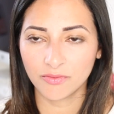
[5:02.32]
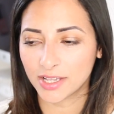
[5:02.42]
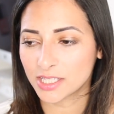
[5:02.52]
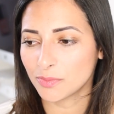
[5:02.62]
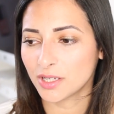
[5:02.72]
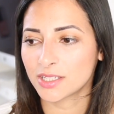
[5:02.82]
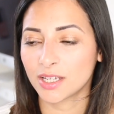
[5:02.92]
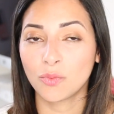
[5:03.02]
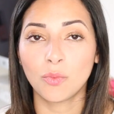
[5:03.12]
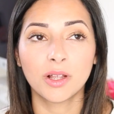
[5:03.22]
investment,
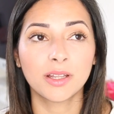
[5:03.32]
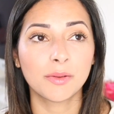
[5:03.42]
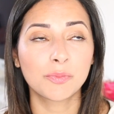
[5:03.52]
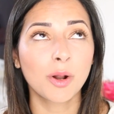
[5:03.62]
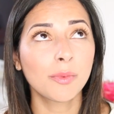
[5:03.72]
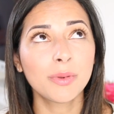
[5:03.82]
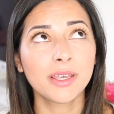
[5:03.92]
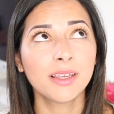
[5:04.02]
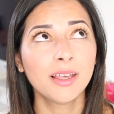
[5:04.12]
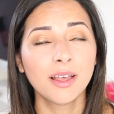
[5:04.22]
and one
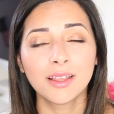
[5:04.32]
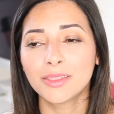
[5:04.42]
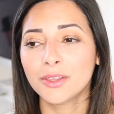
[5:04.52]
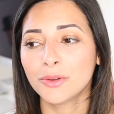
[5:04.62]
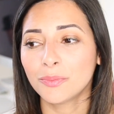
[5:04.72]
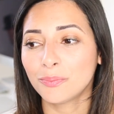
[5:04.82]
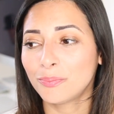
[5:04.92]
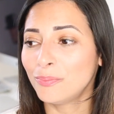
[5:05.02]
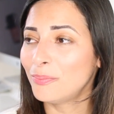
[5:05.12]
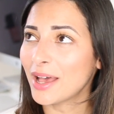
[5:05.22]
probably the
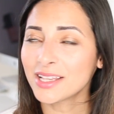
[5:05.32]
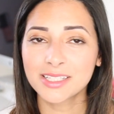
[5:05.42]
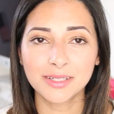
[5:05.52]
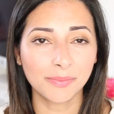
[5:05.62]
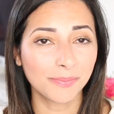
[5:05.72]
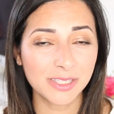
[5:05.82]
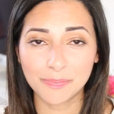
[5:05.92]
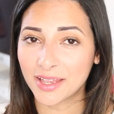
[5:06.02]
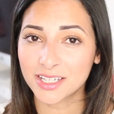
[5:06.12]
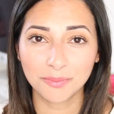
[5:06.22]
best
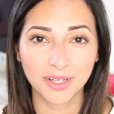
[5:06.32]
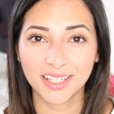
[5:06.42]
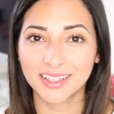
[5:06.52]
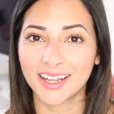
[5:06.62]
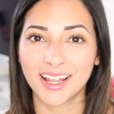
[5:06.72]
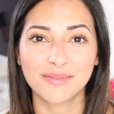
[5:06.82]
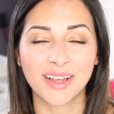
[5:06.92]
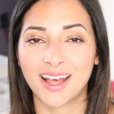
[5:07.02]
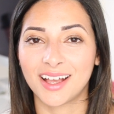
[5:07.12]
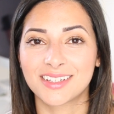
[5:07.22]
spent money that I've
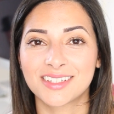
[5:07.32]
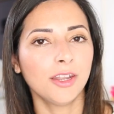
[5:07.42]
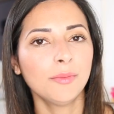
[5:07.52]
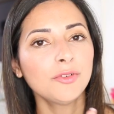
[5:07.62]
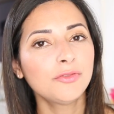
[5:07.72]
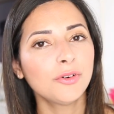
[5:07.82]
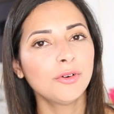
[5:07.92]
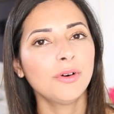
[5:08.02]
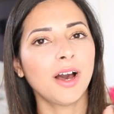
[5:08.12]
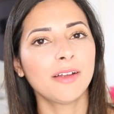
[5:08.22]
had. Number
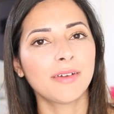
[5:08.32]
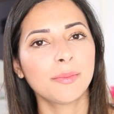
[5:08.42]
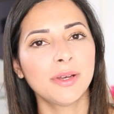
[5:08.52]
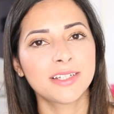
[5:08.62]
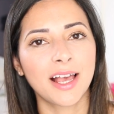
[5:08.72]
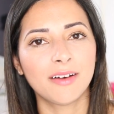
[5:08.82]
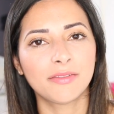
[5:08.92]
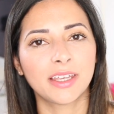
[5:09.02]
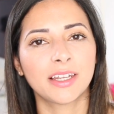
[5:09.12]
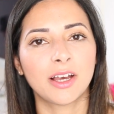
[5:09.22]
four, I recommend
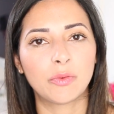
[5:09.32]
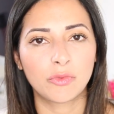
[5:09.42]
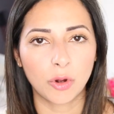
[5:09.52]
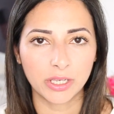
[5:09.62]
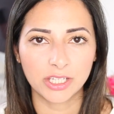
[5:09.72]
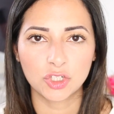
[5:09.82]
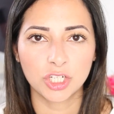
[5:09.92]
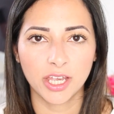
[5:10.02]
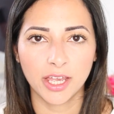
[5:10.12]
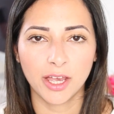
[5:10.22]
having a rocking
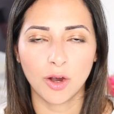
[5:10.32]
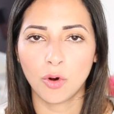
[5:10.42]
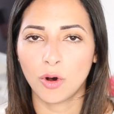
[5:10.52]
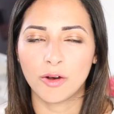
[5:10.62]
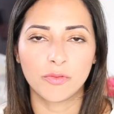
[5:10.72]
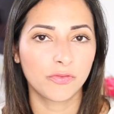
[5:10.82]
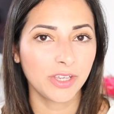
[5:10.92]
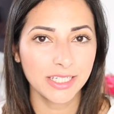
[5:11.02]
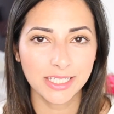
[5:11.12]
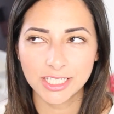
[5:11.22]
chair or a
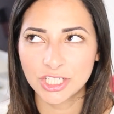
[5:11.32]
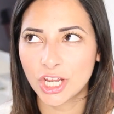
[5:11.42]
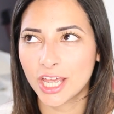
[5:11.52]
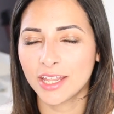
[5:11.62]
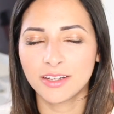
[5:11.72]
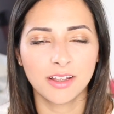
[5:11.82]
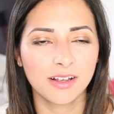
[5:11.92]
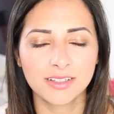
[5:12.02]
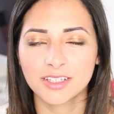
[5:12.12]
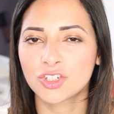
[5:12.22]
feeding chair,
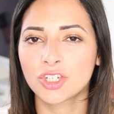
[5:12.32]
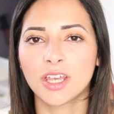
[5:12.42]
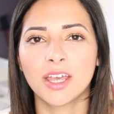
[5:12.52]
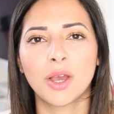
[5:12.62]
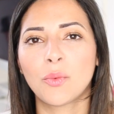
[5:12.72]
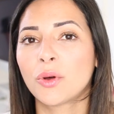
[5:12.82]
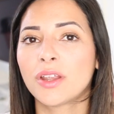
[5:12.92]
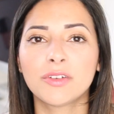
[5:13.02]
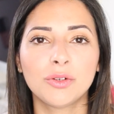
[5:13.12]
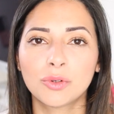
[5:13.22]
nursing chair,
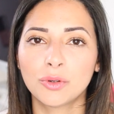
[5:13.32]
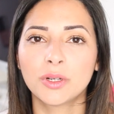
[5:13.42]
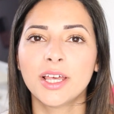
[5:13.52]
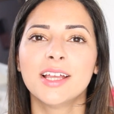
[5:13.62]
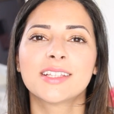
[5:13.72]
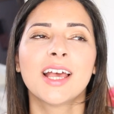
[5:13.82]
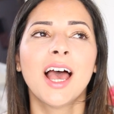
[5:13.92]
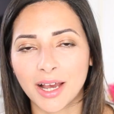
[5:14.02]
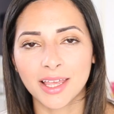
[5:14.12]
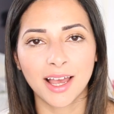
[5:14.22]
whatever you call it.
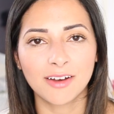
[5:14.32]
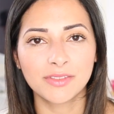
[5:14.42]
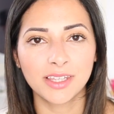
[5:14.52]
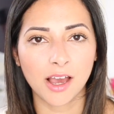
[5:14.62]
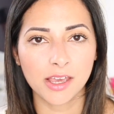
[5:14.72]
I have the